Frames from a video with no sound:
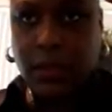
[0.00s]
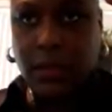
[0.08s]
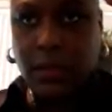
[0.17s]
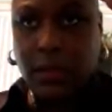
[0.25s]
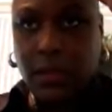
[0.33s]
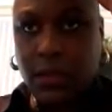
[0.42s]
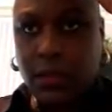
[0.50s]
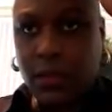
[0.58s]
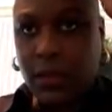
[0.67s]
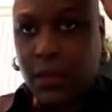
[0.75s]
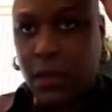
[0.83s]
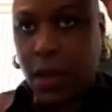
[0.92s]
Then I'll
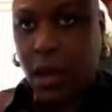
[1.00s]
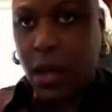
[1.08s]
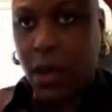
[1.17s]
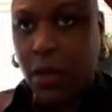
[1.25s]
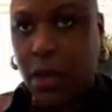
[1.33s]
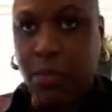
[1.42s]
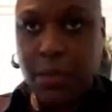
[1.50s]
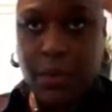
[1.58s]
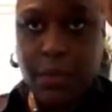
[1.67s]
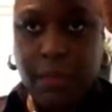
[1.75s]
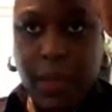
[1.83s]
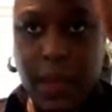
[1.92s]
show you how I
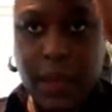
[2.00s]
put my